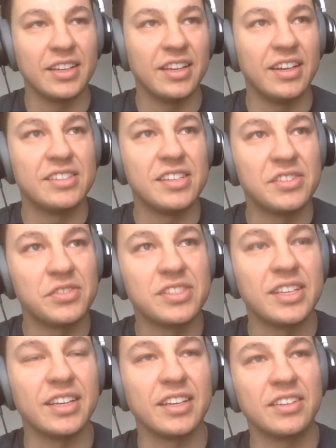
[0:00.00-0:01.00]
And it's
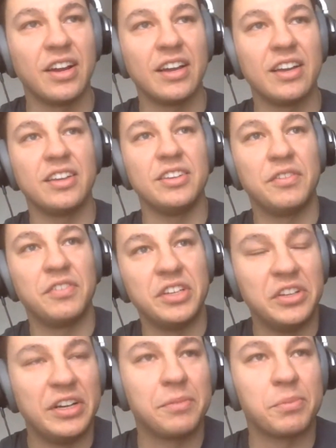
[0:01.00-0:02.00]
interesting, you have a
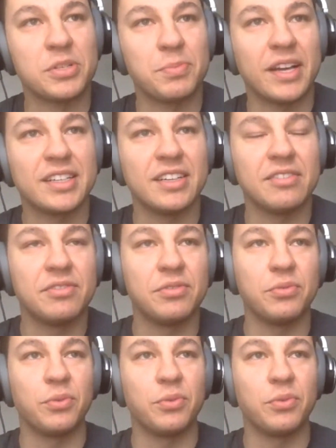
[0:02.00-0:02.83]
unique perspective.